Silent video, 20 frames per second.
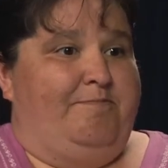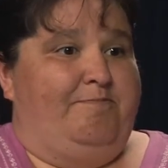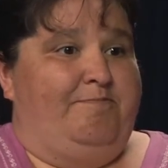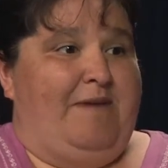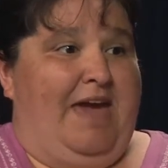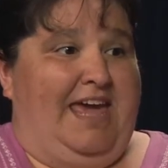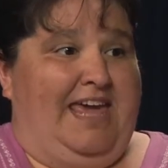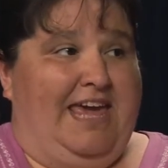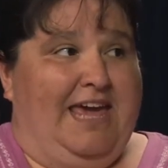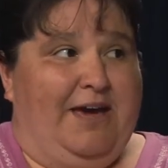
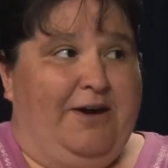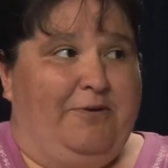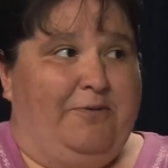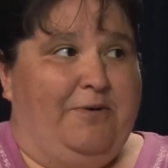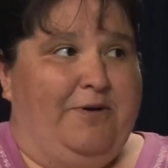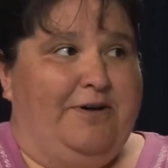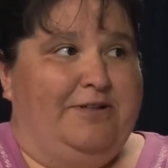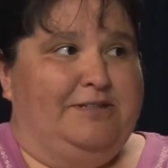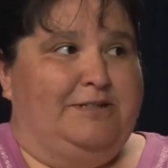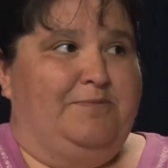making a
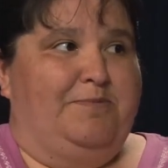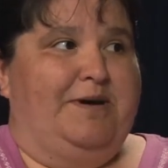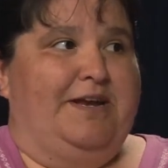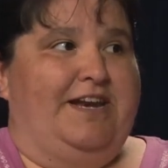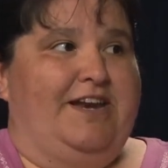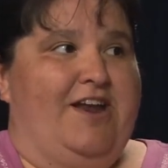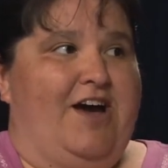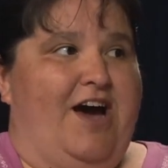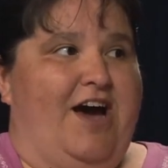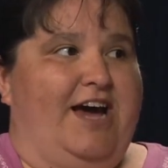quilt,
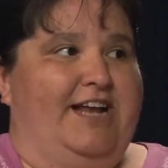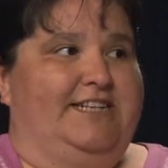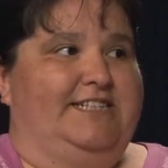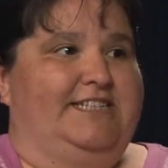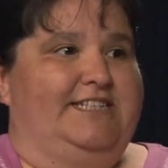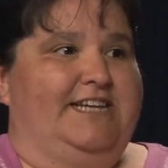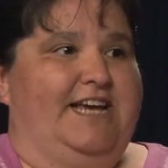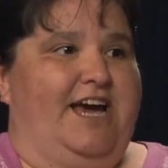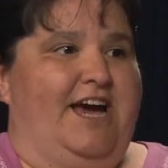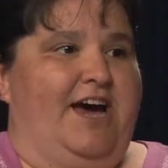but
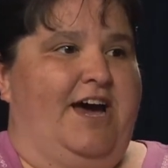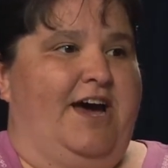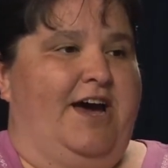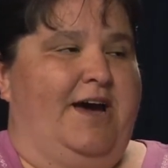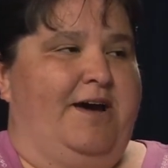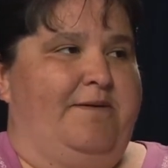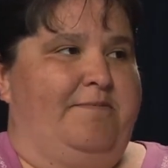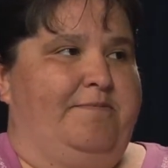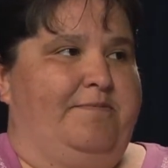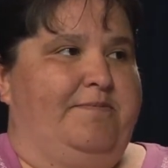not
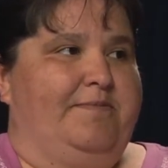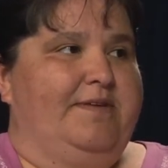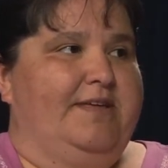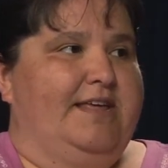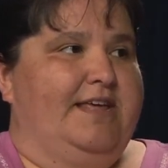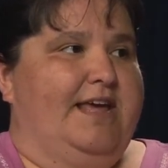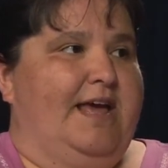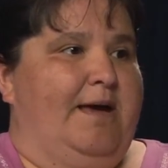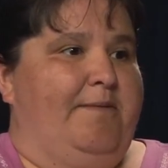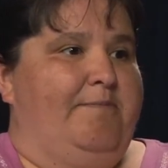
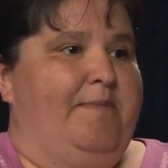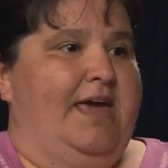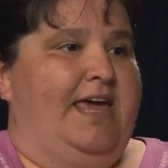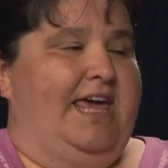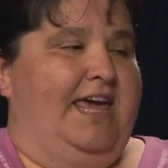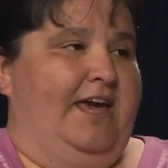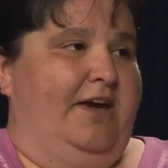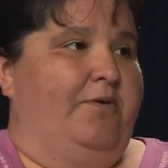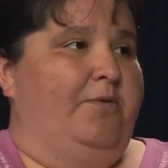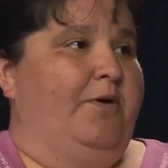
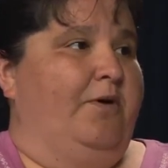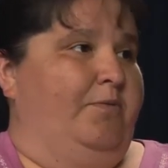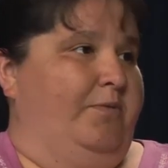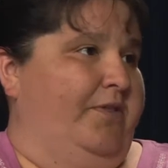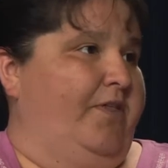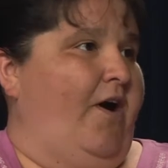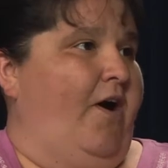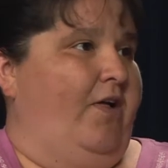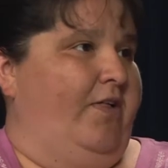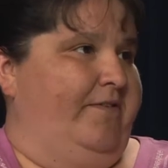making a quilt
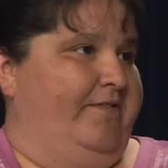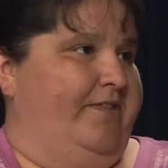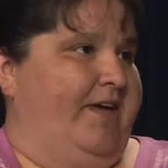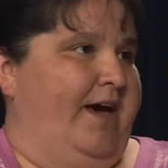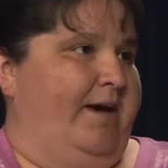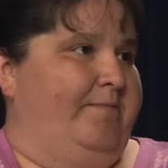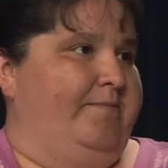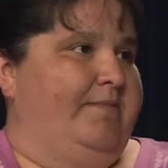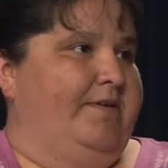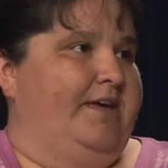with all of
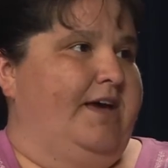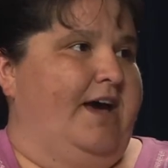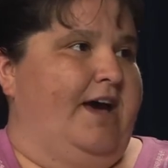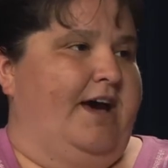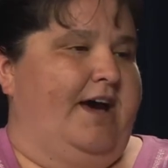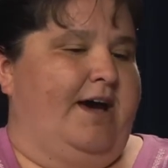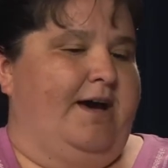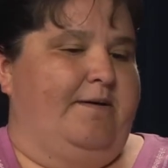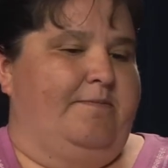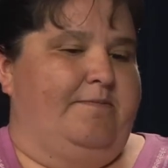them.
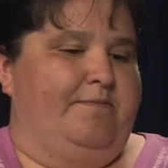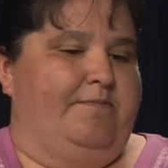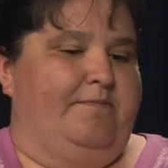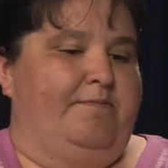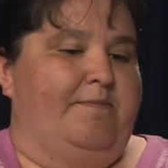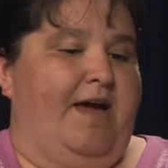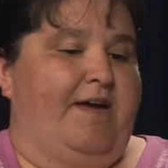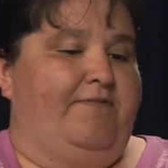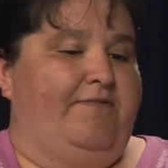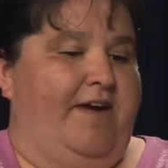
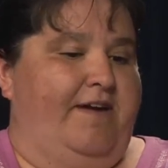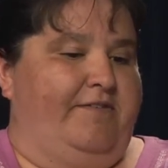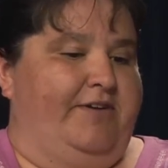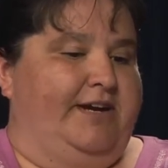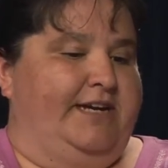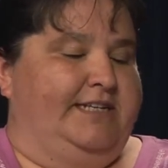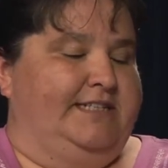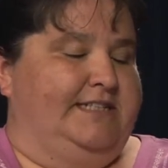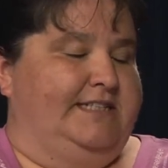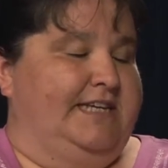My
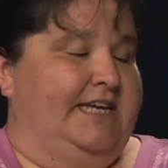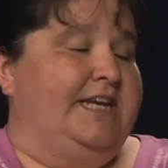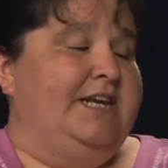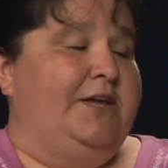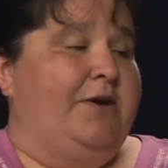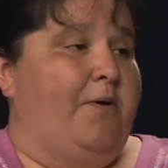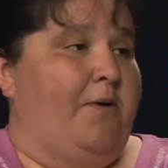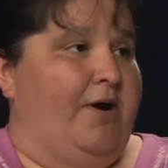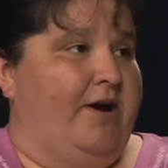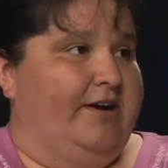favorite is in
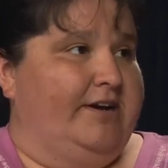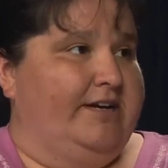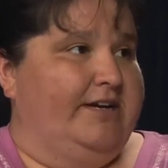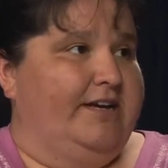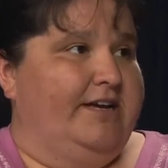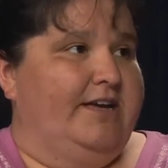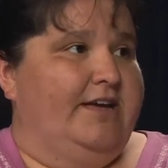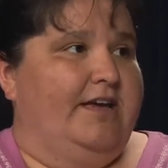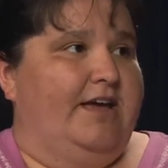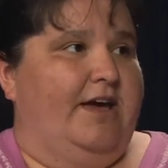New York,
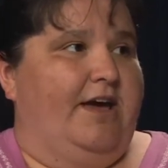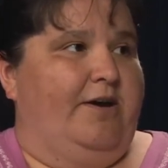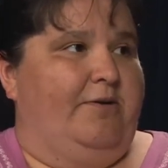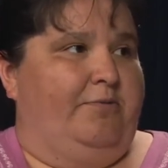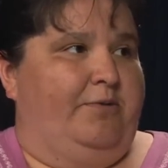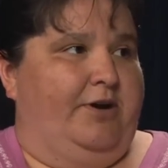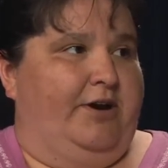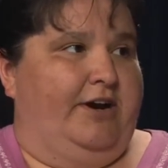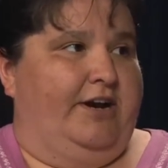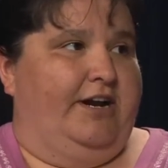
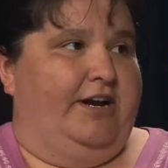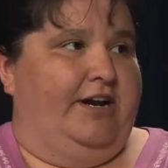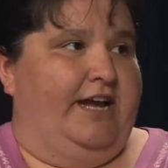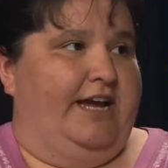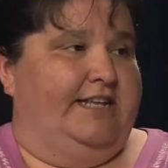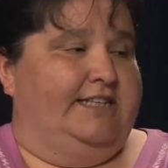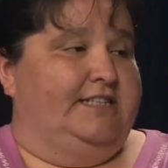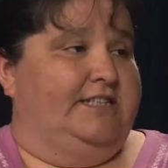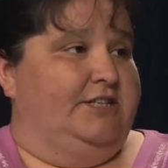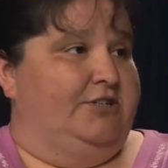where
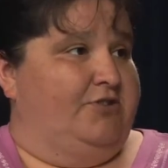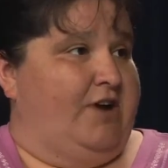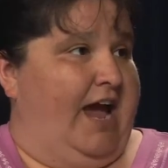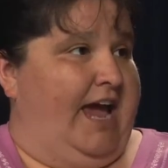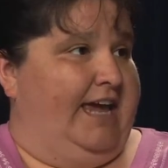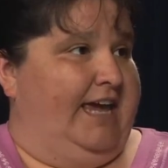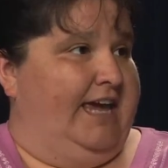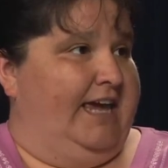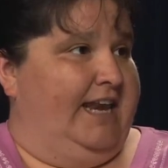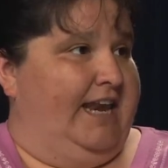it's the
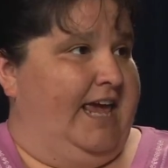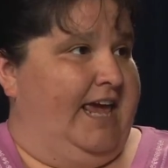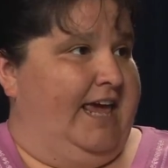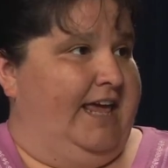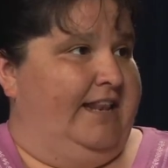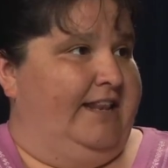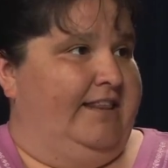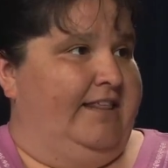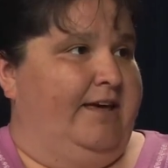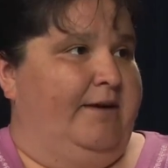dragon
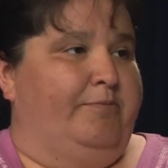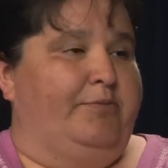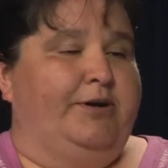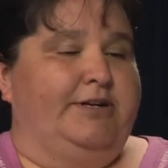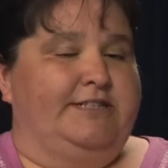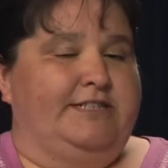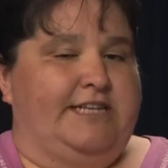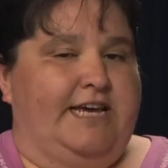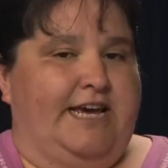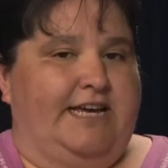and the
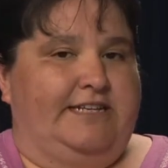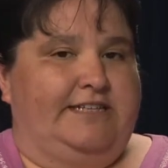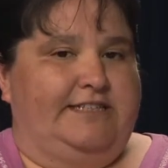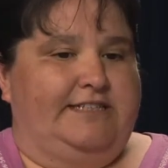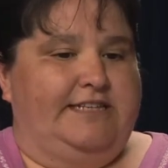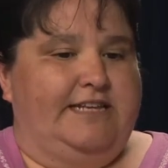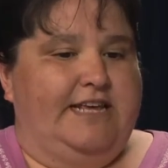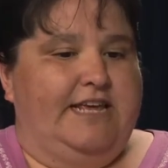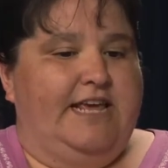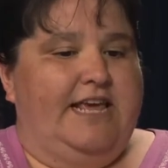
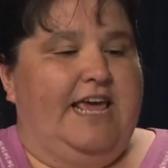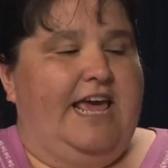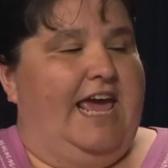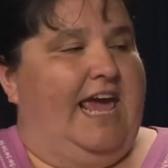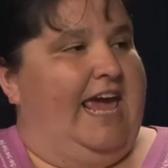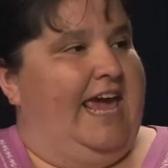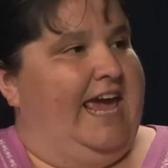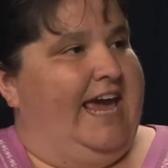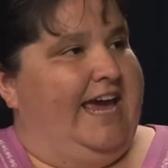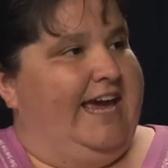princess,
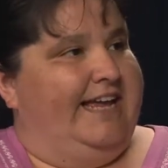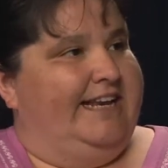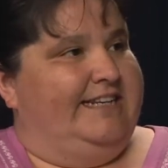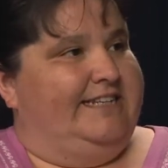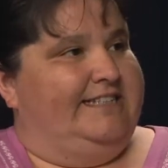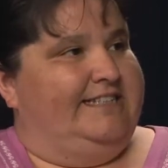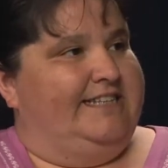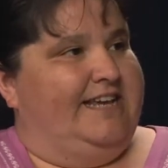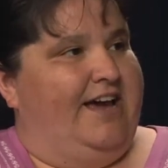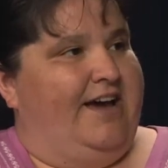
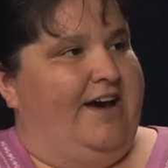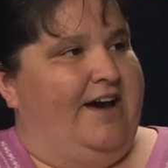and